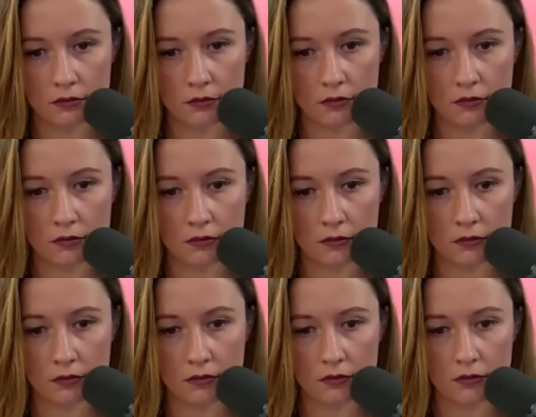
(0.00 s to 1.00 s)

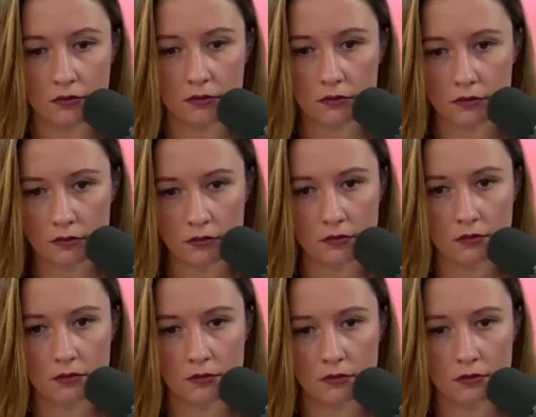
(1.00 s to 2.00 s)

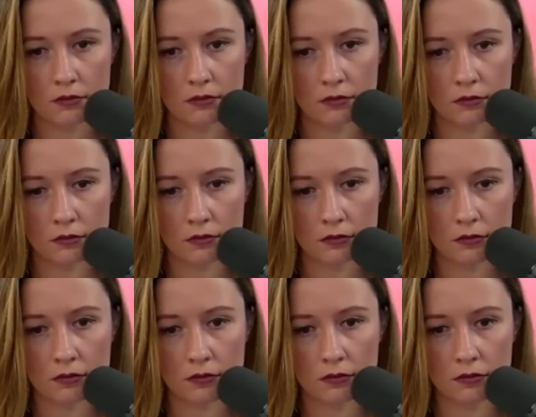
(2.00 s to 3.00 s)

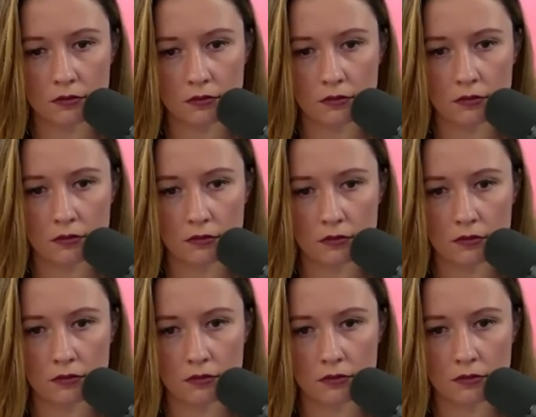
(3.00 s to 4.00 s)

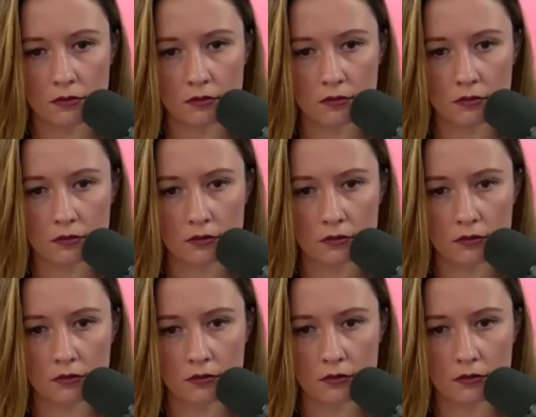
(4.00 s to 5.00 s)

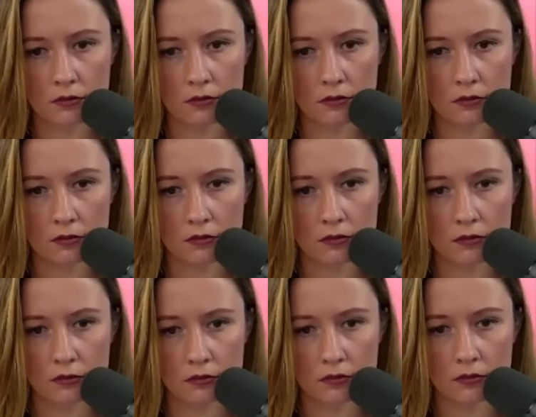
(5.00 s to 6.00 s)

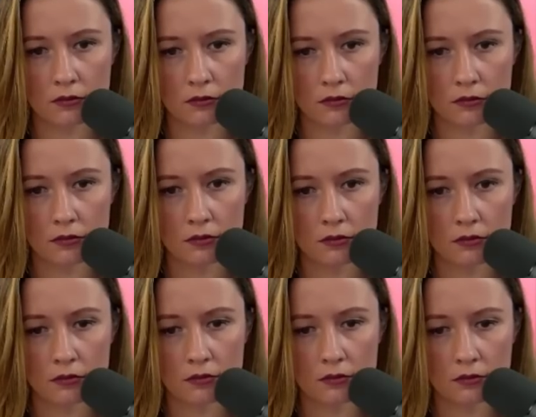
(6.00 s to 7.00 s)

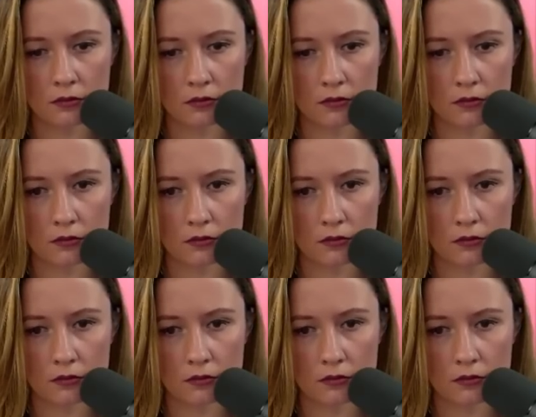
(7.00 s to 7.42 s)
The person shown says nothing.